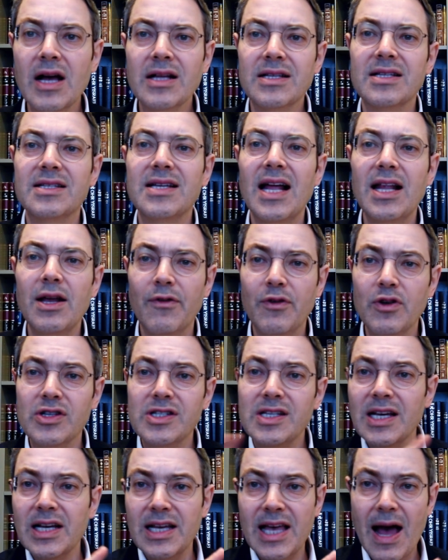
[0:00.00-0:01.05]
to tell you if you
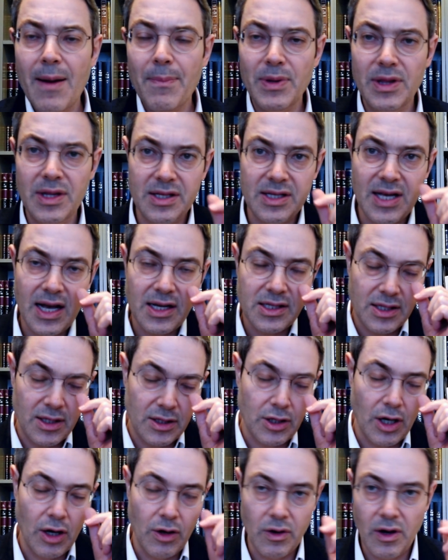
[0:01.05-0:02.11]
see a gap in the text of the
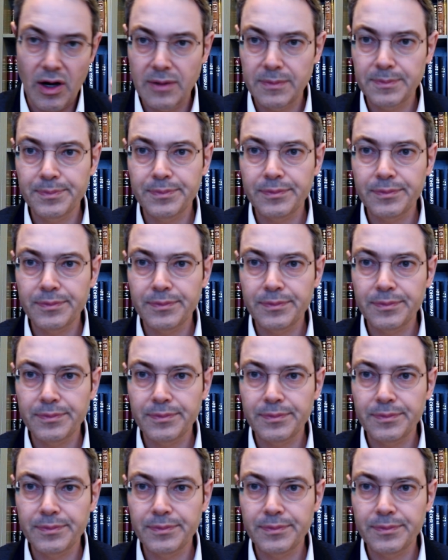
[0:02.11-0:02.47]
Torah,